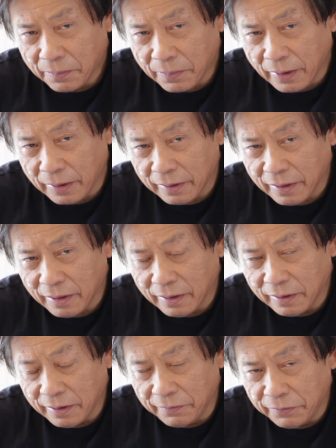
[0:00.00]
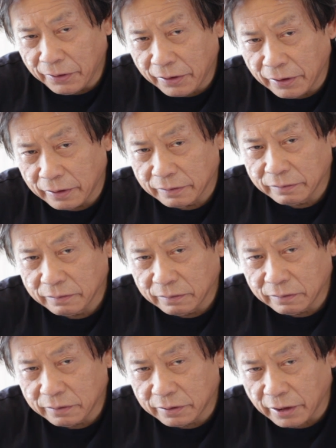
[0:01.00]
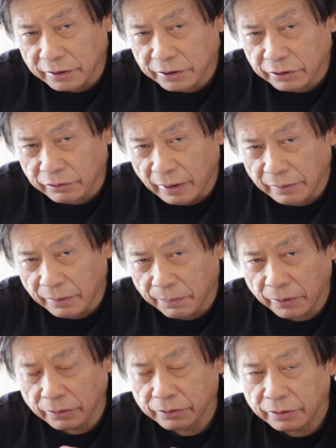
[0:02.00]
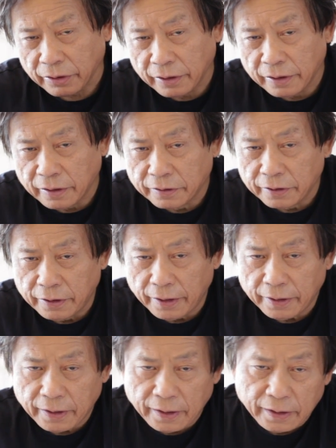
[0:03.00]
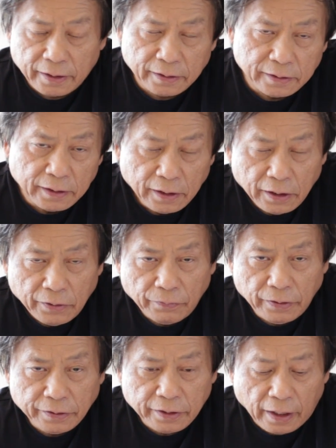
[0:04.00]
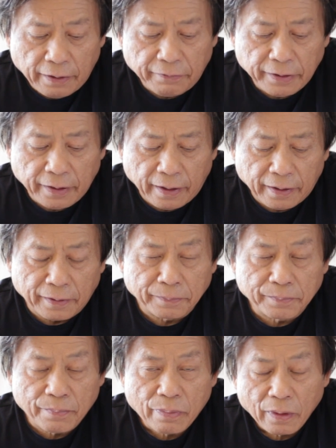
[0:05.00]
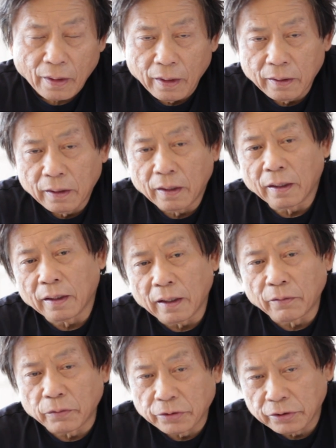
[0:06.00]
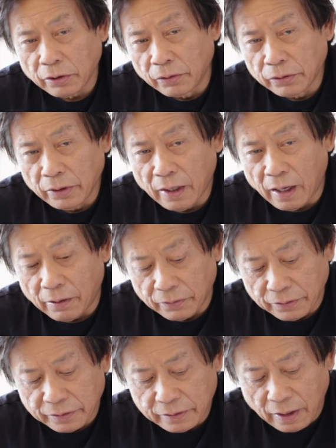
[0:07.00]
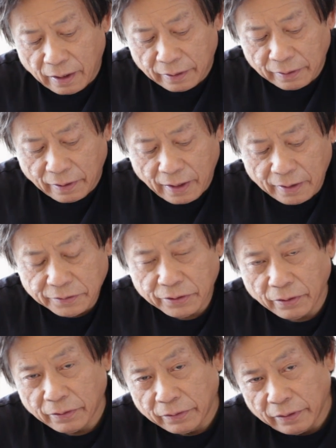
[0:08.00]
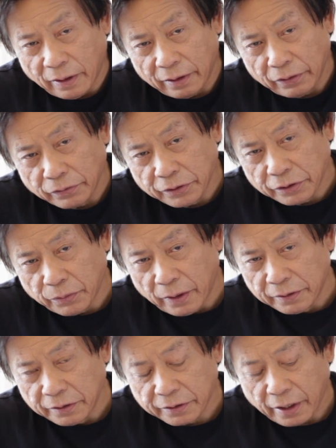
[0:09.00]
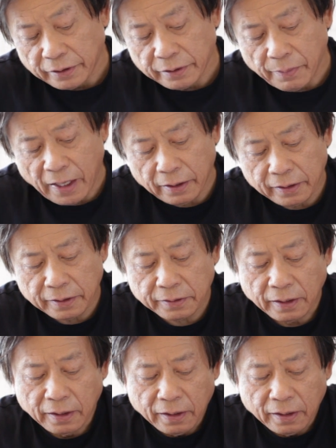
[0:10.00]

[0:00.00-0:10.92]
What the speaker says: but if you could just strengthen the person and delete it and reset everything, I will show you how it's done. Okay, so I don't just want to discuss about it.